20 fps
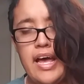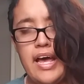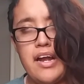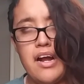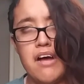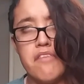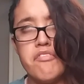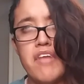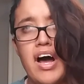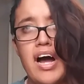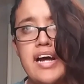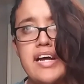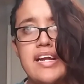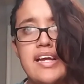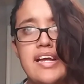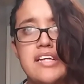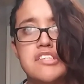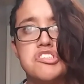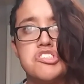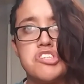and I'm not
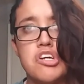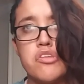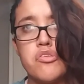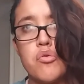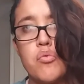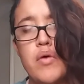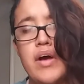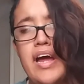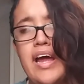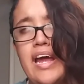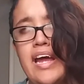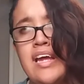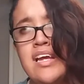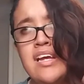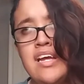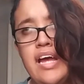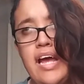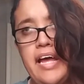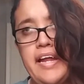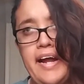going to get shunned away
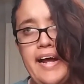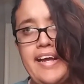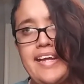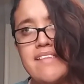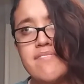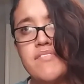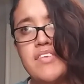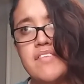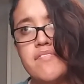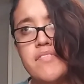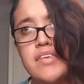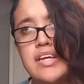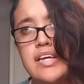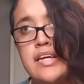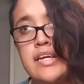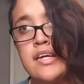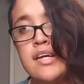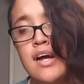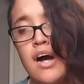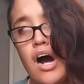and I can be
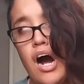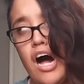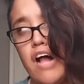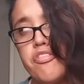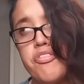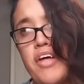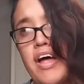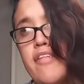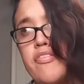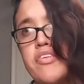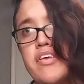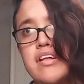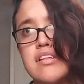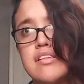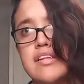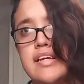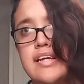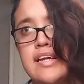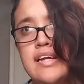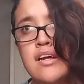me
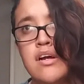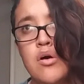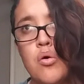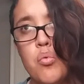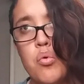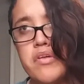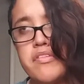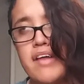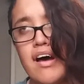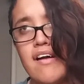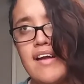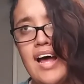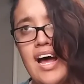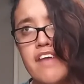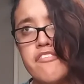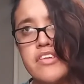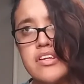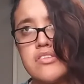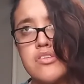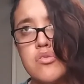authentically without
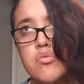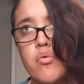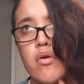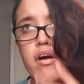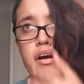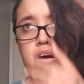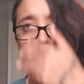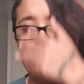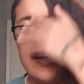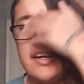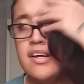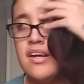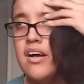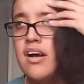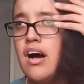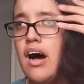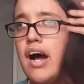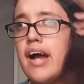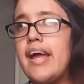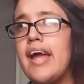having to worry.
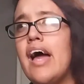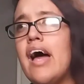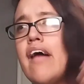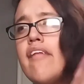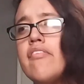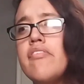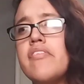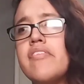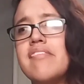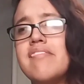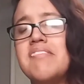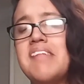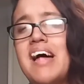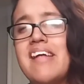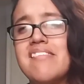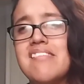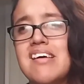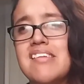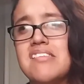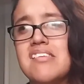Again,
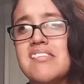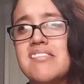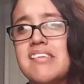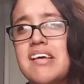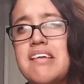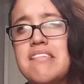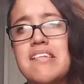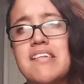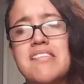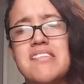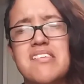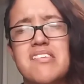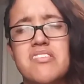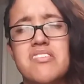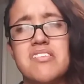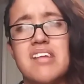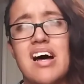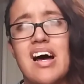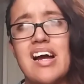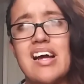that's not to say that
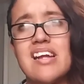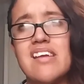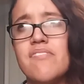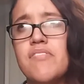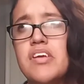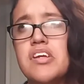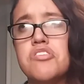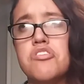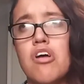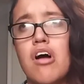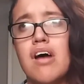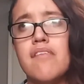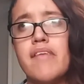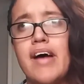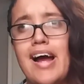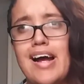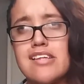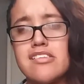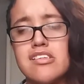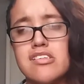there's not going to be
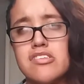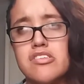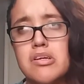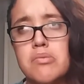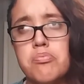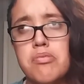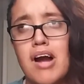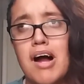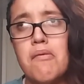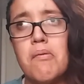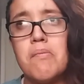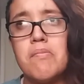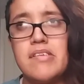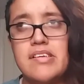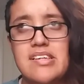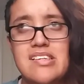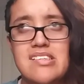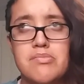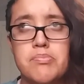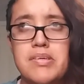drawbacks, because there
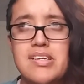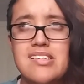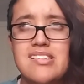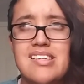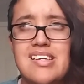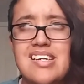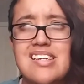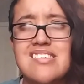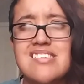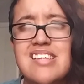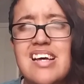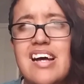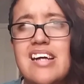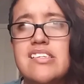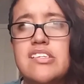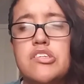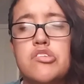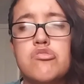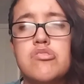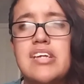probably is, because like I
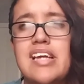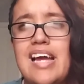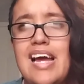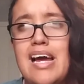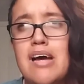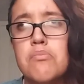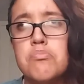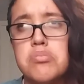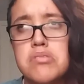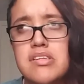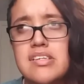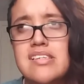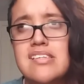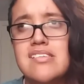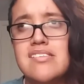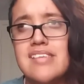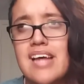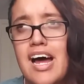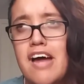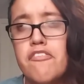said, you can't
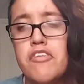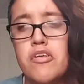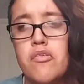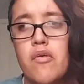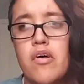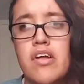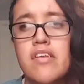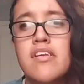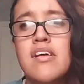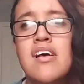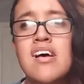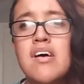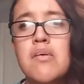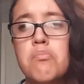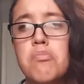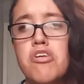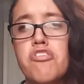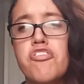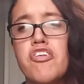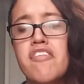please everyone.
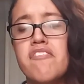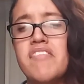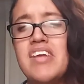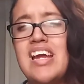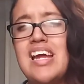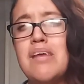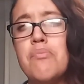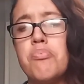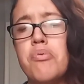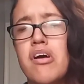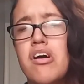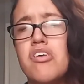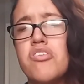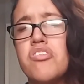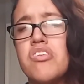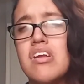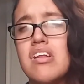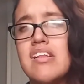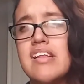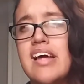But for me
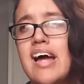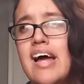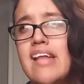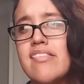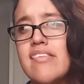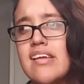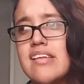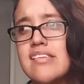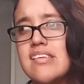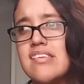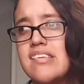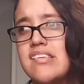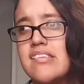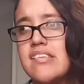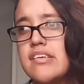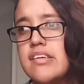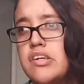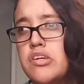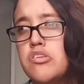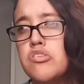personally, I think this is
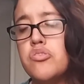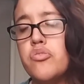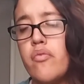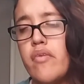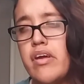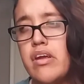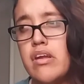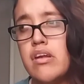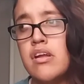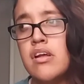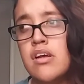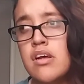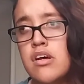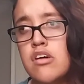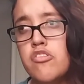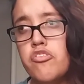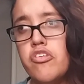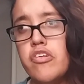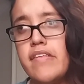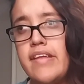a huge win
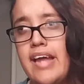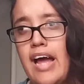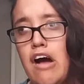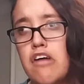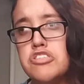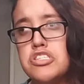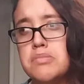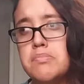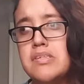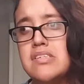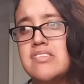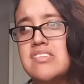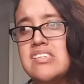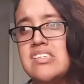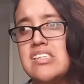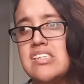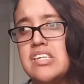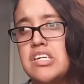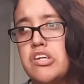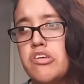for the
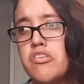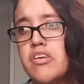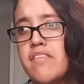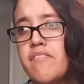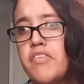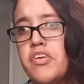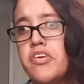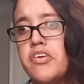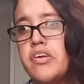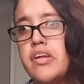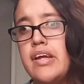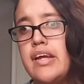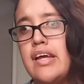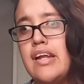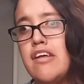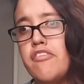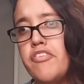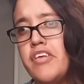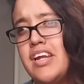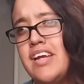LGBTQ community.
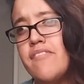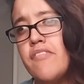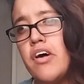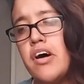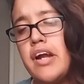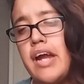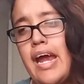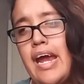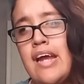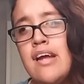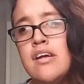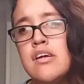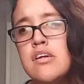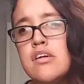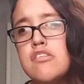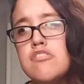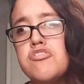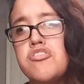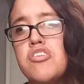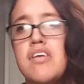And if anybody
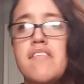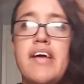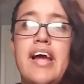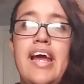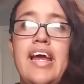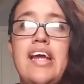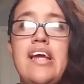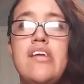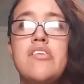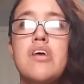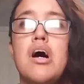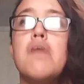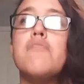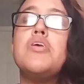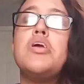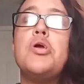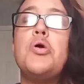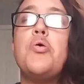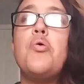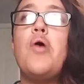from
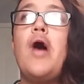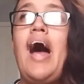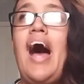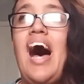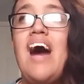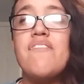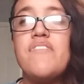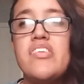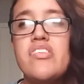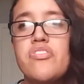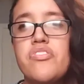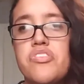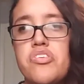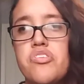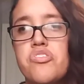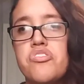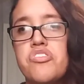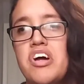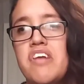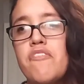AEW happens to
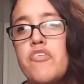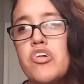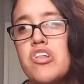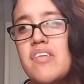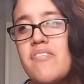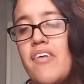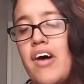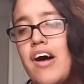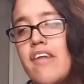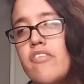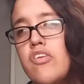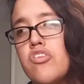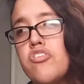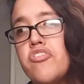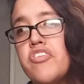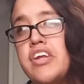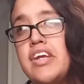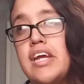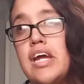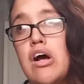stumble upon this
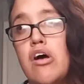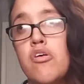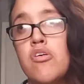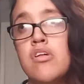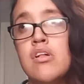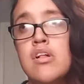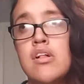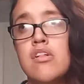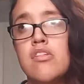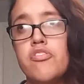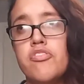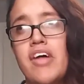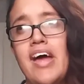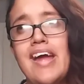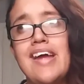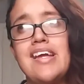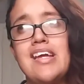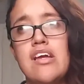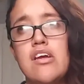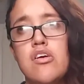video,
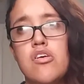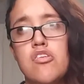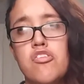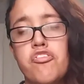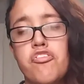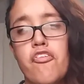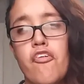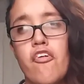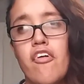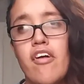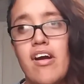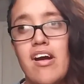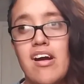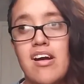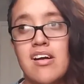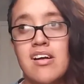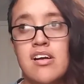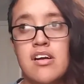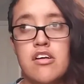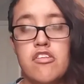thank you
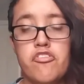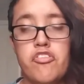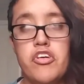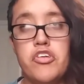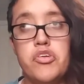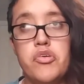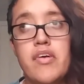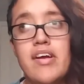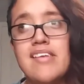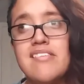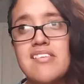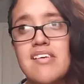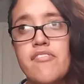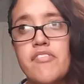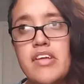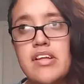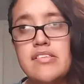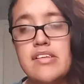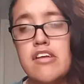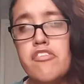for doing
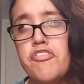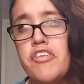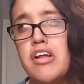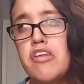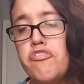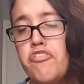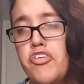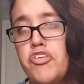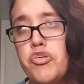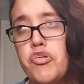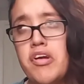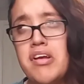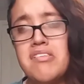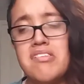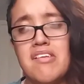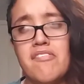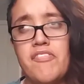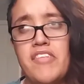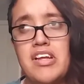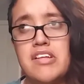something different, for doing
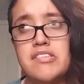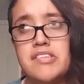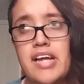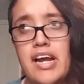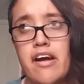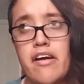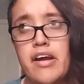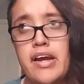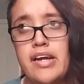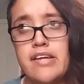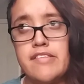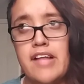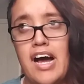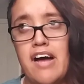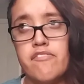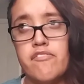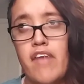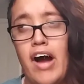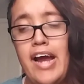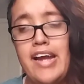something daring
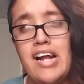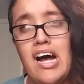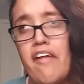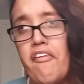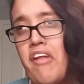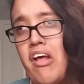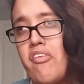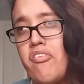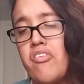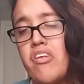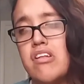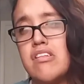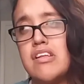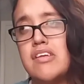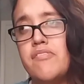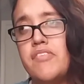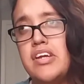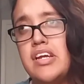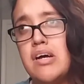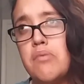that might not
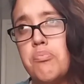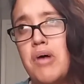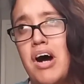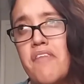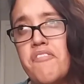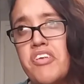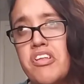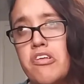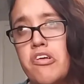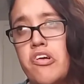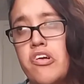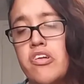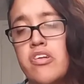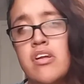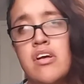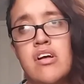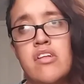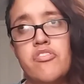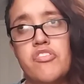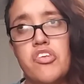necessarily be a popular
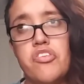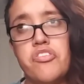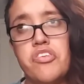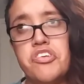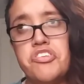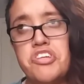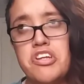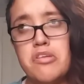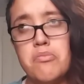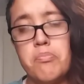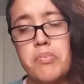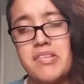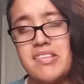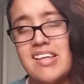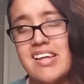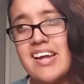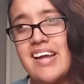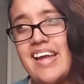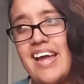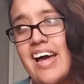decision. But
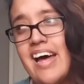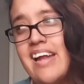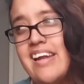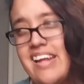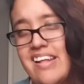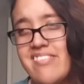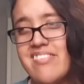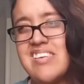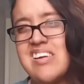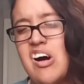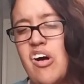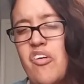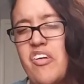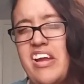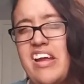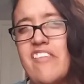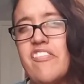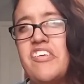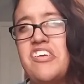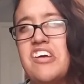then again, it's
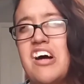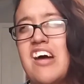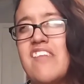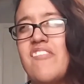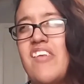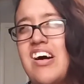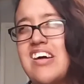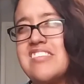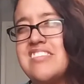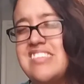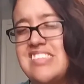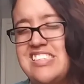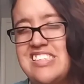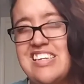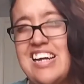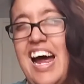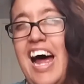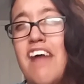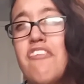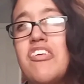Cody and the Young Bucks. Did
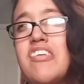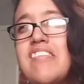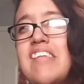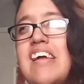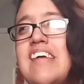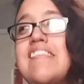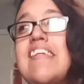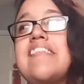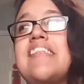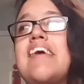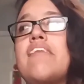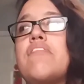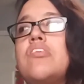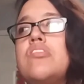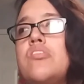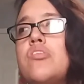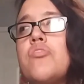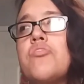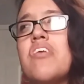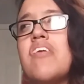you ever think that they
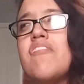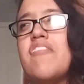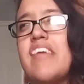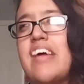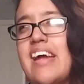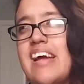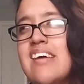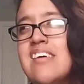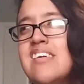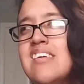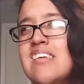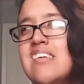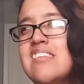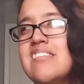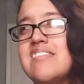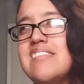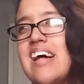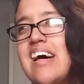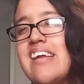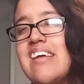would do something
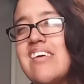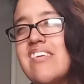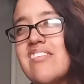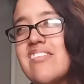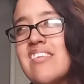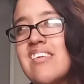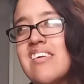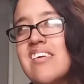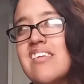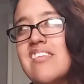that is